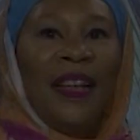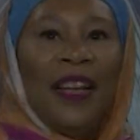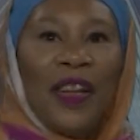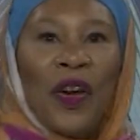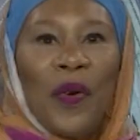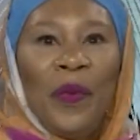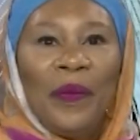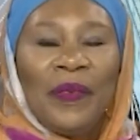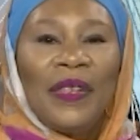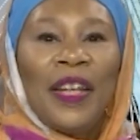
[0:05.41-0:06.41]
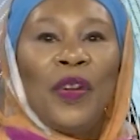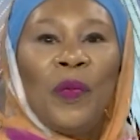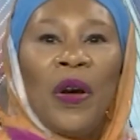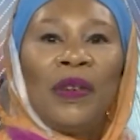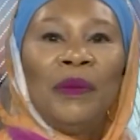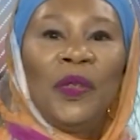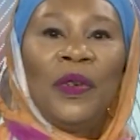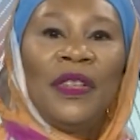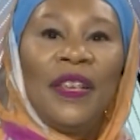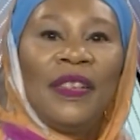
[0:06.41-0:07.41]
Hello, and welcome to
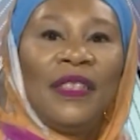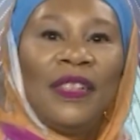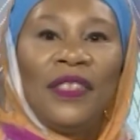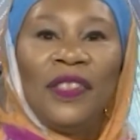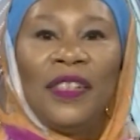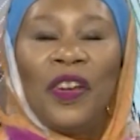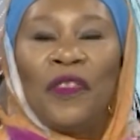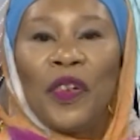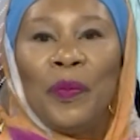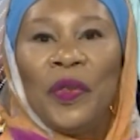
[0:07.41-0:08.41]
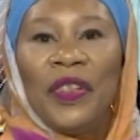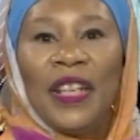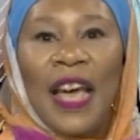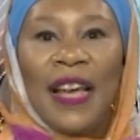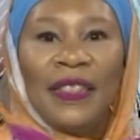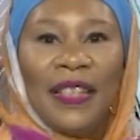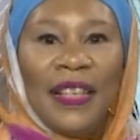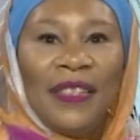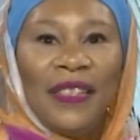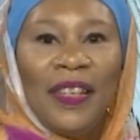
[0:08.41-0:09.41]
another edition of Community
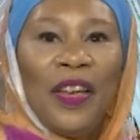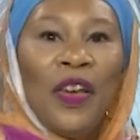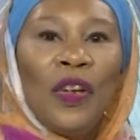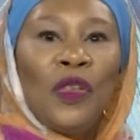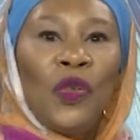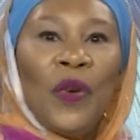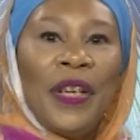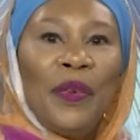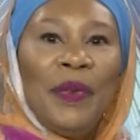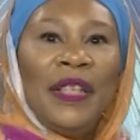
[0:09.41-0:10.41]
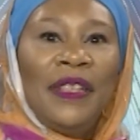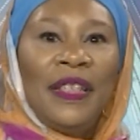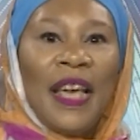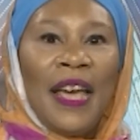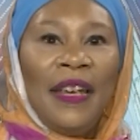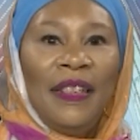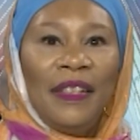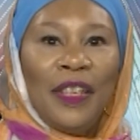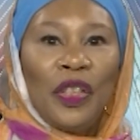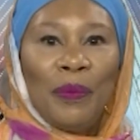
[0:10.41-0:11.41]
Access. Joining me today
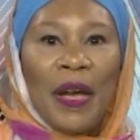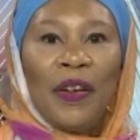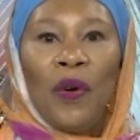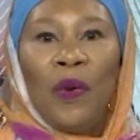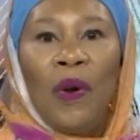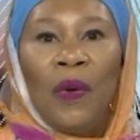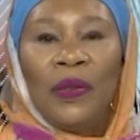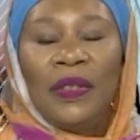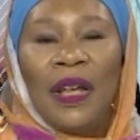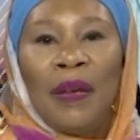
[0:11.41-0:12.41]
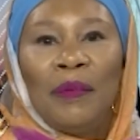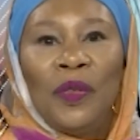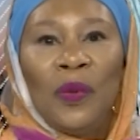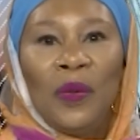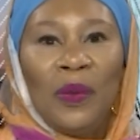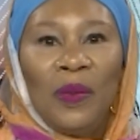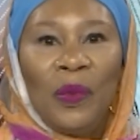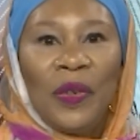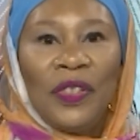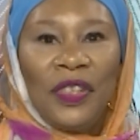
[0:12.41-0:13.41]
is my co-host, Abdul
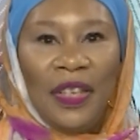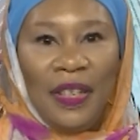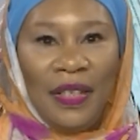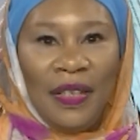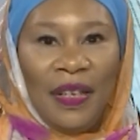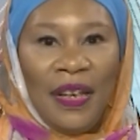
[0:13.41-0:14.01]
Rashid,